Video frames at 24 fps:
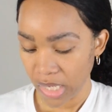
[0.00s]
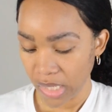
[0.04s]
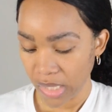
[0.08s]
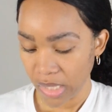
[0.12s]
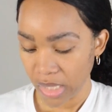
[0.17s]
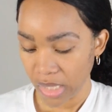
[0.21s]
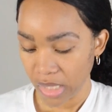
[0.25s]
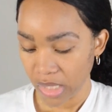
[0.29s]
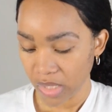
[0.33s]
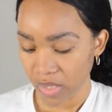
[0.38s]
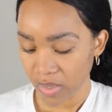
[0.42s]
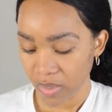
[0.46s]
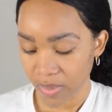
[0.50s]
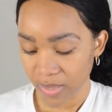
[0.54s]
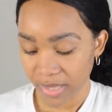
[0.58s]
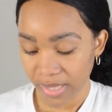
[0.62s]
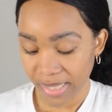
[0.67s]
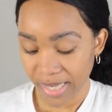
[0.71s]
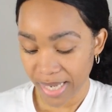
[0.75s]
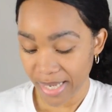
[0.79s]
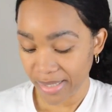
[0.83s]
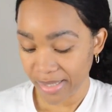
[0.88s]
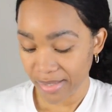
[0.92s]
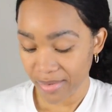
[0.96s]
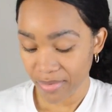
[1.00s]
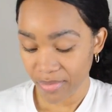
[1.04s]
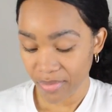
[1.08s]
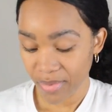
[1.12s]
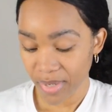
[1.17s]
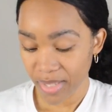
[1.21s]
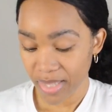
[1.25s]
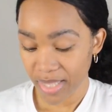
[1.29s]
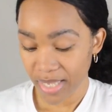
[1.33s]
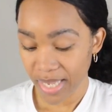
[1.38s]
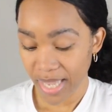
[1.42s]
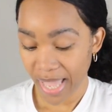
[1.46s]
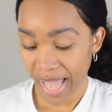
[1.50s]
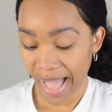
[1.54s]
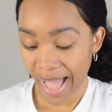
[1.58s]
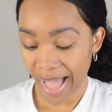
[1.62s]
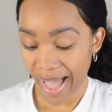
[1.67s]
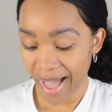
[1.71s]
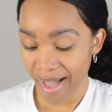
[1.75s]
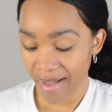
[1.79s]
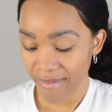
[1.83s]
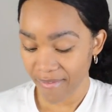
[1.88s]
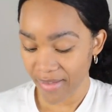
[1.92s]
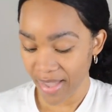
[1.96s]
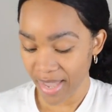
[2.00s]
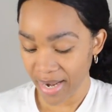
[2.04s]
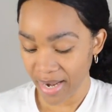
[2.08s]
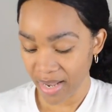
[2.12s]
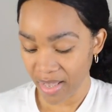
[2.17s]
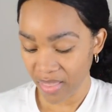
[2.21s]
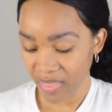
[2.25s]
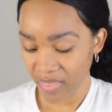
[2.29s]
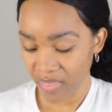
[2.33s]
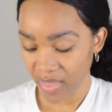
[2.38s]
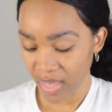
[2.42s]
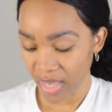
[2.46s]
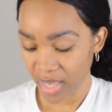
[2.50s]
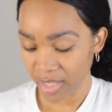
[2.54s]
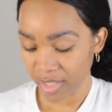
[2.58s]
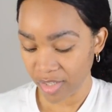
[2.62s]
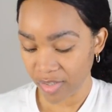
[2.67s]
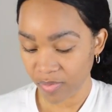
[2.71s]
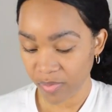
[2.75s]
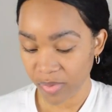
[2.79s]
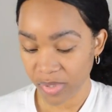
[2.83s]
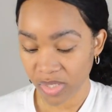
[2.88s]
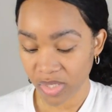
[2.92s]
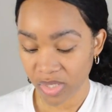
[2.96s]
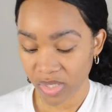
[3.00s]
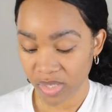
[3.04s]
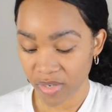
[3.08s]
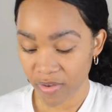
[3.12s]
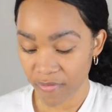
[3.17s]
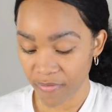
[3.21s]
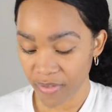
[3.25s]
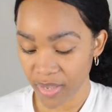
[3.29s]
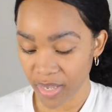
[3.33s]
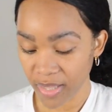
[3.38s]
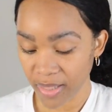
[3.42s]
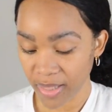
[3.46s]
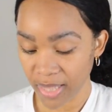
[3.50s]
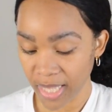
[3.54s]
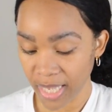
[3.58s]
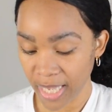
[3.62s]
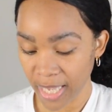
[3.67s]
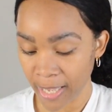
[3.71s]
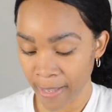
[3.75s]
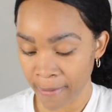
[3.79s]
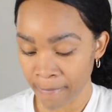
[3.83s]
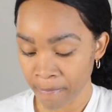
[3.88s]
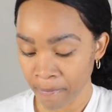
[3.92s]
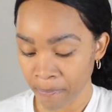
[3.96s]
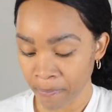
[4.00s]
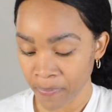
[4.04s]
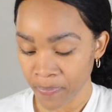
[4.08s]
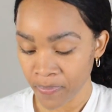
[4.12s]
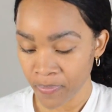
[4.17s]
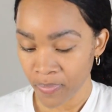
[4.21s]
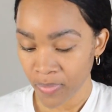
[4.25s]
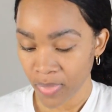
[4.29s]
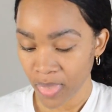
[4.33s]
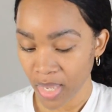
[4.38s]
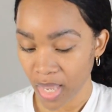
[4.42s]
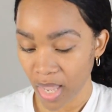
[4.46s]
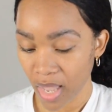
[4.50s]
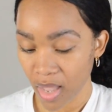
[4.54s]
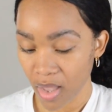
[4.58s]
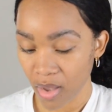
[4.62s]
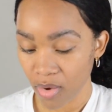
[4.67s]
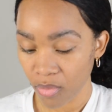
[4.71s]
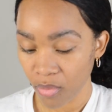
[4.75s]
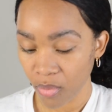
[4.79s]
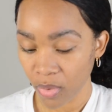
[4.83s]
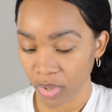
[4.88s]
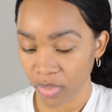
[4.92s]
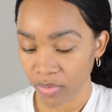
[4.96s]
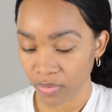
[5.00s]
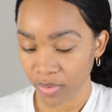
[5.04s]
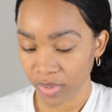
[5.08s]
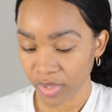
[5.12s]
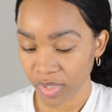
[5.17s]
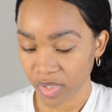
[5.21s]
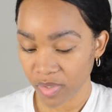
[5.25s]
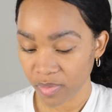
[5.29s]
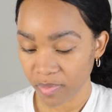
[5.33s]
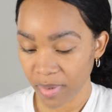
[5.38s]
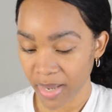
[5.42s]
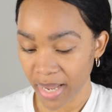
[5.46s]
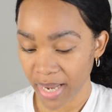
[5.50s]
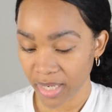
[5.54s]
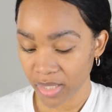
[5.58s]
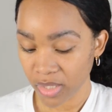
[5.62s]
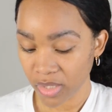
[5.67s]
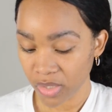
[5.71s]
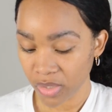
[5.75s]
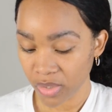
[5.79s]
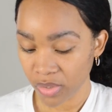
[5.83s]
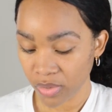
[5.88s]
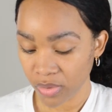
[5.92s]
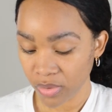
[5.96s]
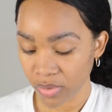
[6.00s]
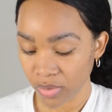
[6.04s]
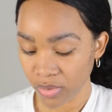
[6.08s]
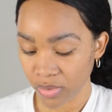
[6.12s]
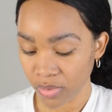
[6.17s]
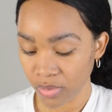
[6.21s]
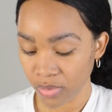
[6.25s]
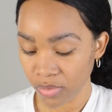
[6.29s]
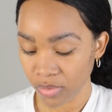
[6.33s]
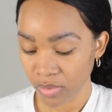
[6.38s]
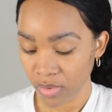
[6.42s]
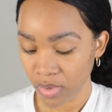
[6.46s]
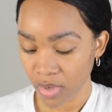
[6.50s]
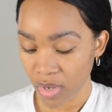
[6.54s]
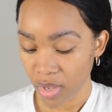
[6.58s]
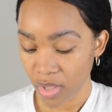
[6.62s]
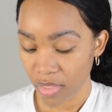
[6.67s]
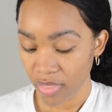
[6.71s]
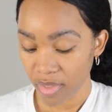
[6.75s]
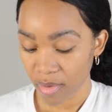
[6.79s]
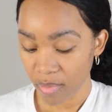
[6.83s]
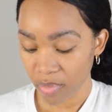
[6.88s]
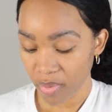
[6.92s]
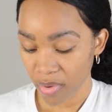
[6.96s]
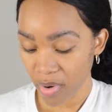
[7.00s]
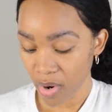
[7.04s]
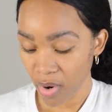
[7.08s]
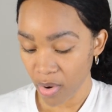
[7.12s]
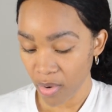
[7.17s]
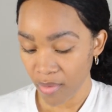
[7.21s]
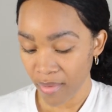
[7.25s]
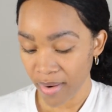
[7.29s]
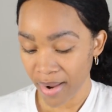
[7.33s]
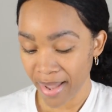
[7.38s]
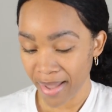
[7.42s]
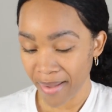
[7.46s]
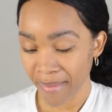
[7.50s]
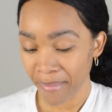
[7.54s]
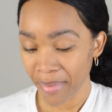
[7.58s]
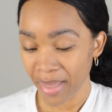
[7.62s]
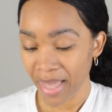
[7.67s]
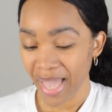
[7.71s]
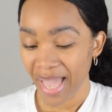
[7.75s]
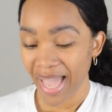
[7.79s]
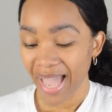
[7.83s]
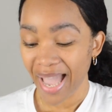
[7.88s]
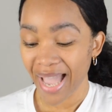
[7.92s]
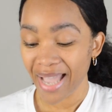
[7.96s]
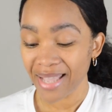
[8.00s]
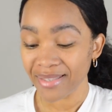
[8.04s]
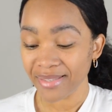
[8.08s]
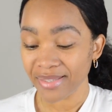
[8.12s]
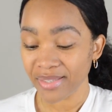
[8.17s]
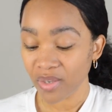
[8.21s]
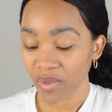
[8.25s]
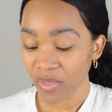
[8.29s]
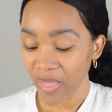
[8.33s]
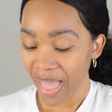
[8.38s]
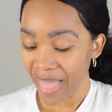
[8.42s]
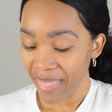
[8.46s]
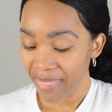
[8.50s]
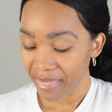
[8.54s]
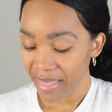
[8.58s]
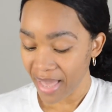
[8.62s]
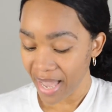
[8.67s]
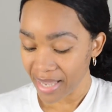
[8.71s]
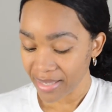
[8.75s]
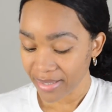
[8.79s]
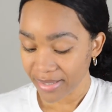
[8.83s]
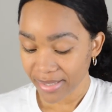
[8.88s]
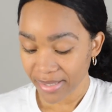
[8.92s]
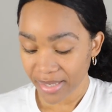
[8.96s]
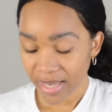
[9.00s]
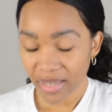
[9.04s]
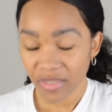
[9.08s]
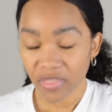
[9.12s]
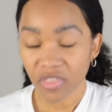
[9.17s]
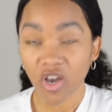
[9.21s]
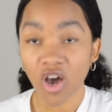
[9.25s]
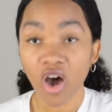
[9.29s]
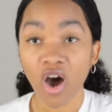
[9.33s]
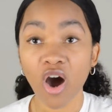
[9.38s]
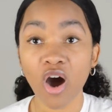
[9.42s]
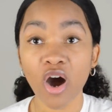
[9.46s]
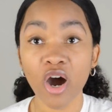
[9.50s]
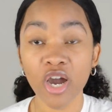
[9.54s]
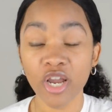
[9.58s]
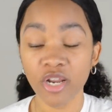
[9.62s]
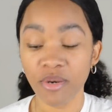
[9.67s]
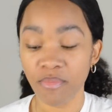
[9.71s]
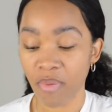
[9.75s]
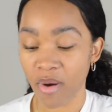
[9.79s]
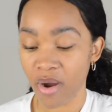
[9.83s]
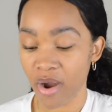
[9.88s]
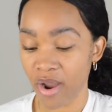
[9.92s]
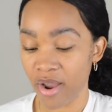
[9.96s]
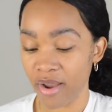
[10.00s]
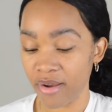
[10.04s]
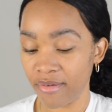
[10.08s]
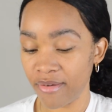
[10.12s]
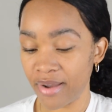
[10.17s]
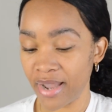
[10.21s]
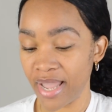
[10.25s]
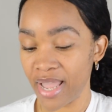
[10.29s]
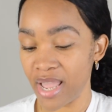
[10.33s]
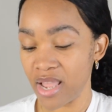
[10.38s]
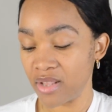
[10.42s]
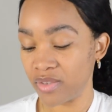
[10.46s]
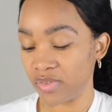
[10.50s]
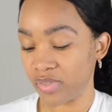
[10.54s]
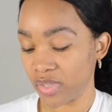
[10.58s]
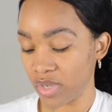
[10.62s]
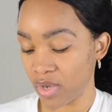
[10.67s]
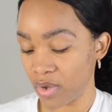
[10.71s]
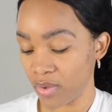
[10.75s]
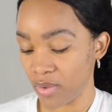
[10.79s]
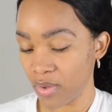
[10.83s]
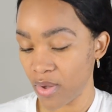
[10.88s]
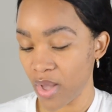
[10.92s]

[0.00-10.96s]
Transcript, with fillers: So it doesn't really have anything specifically with respect to the program. And so, and that's like the hard part, right? And so